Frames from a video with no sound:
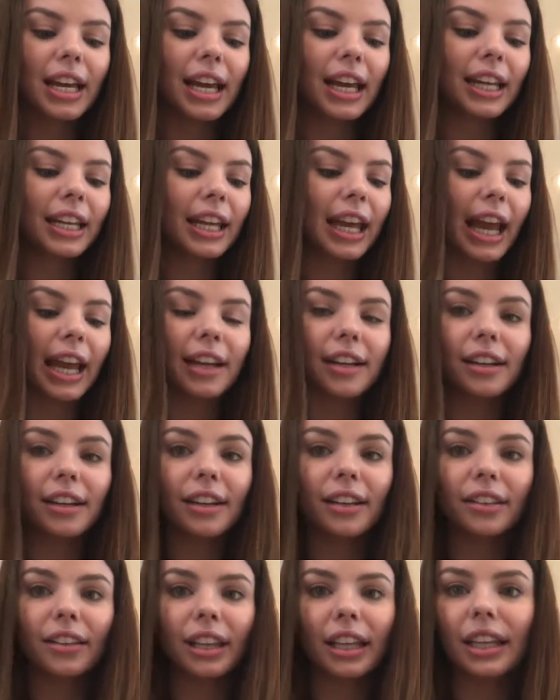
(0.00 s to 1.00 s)
In
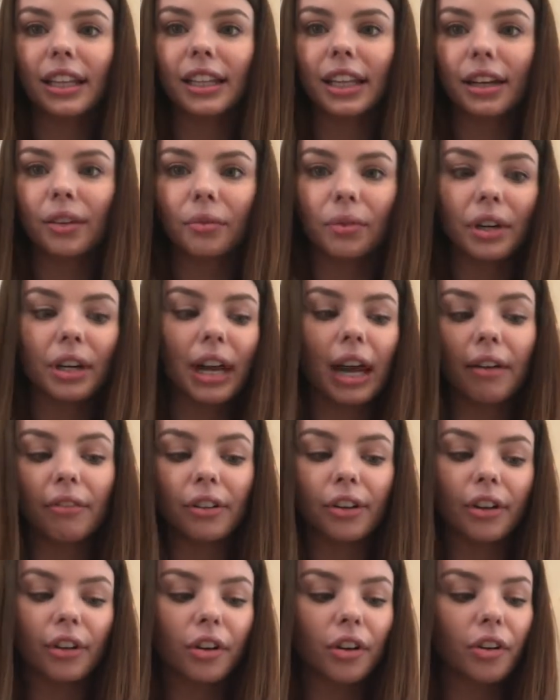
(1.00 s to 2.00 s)
Canada, they like were
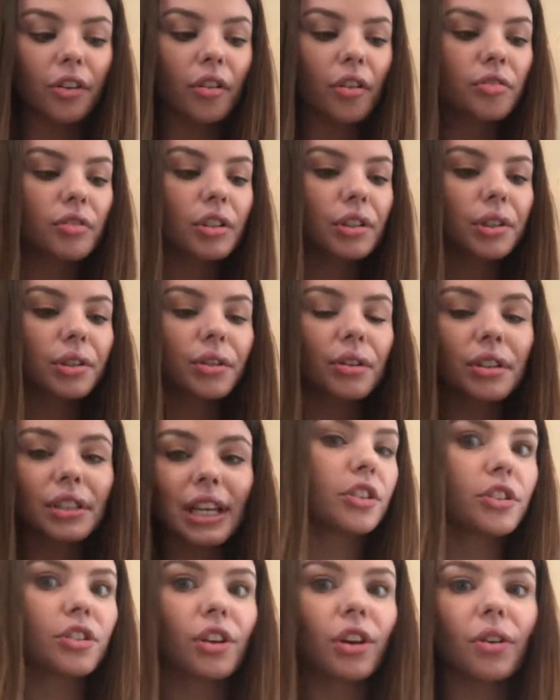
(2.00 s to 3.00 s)
never in our grocery stores.
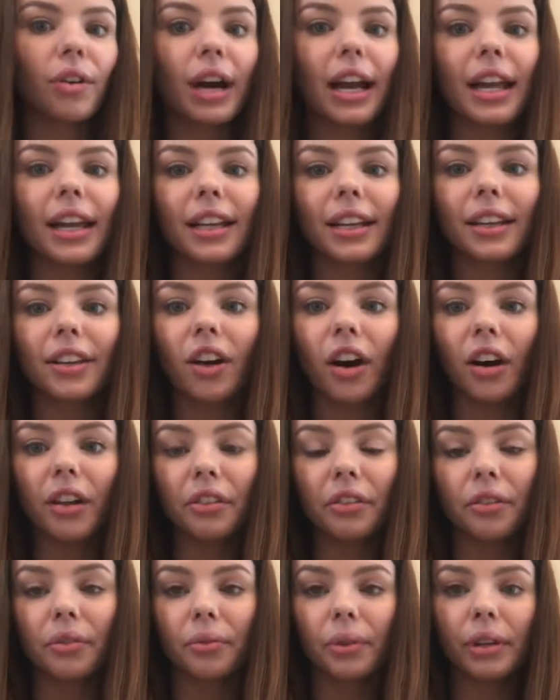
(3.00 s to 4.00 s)
And so I
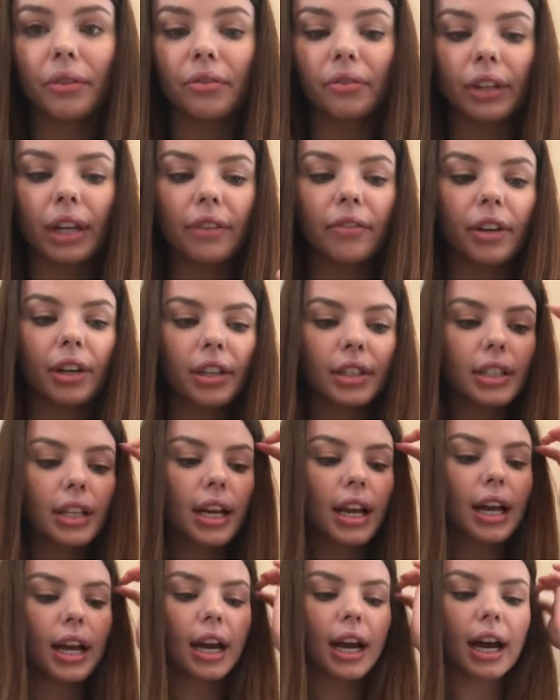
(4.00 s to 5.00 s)
got three flavors.
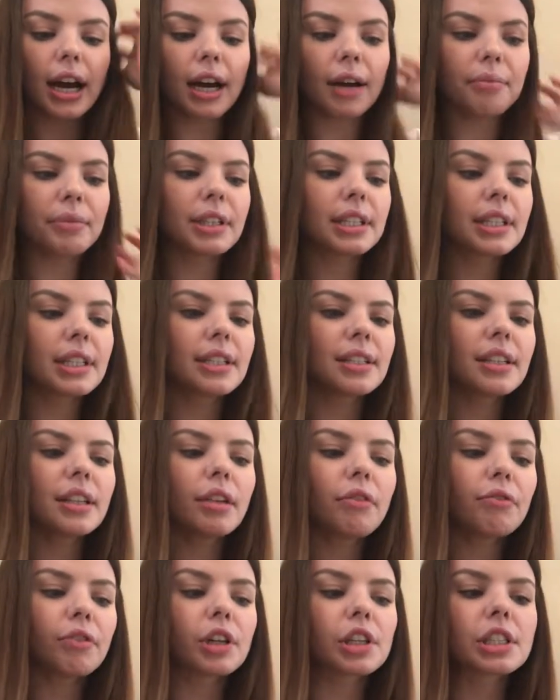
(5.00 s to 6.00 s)
Um, this isn't
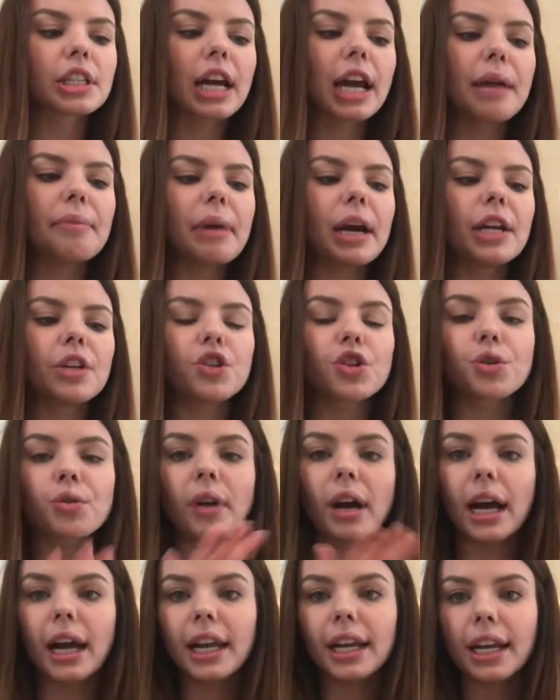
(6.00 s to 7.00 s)
the first time I
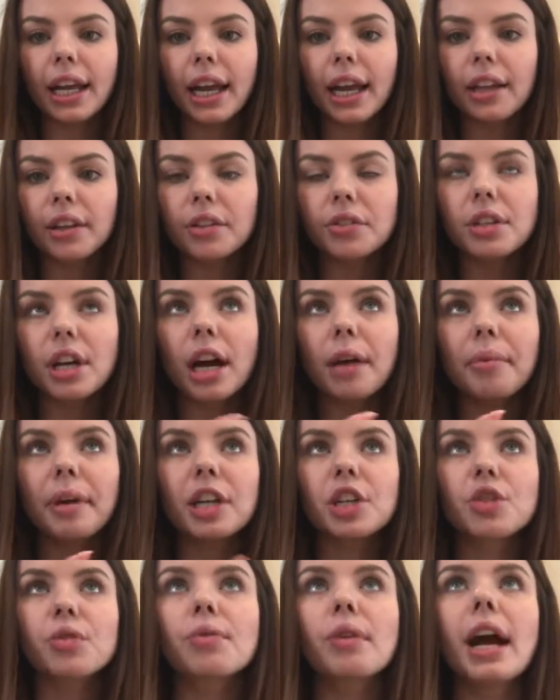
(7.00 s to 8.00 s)
tried Halo Top.
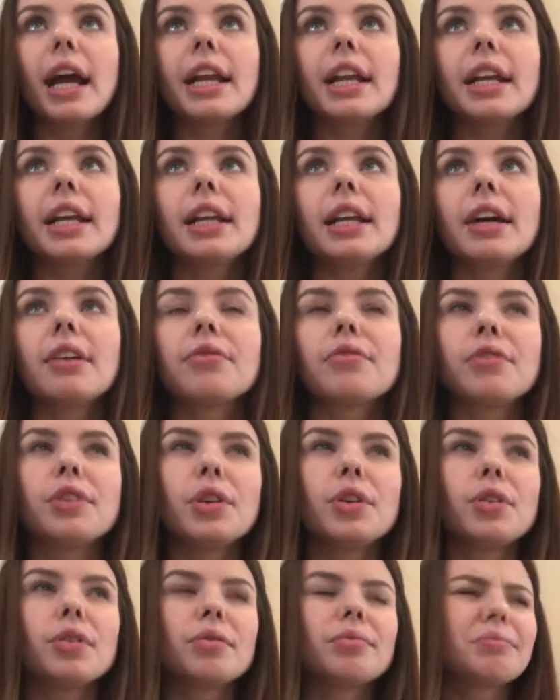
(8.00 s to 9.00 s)
I tried it a
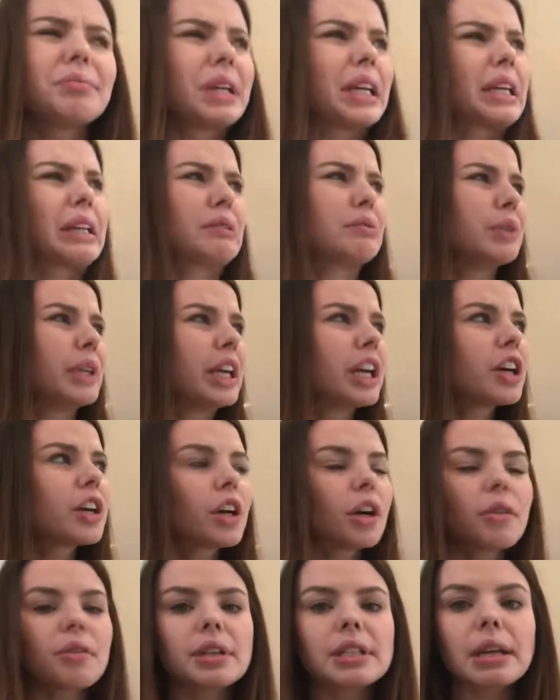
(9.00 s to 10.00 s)
few, like a week
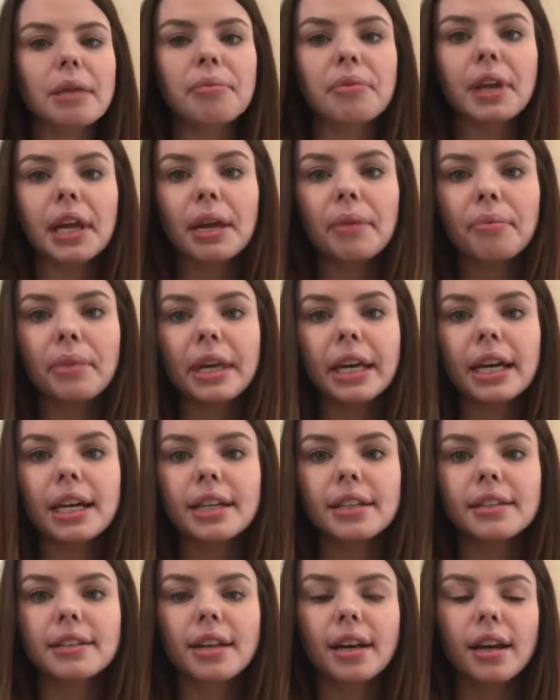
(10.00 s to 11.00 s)
ago or something
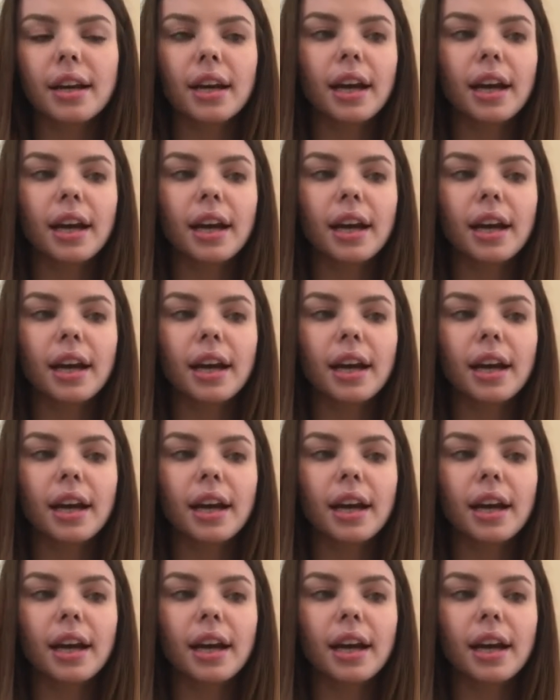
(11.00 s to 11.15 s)
because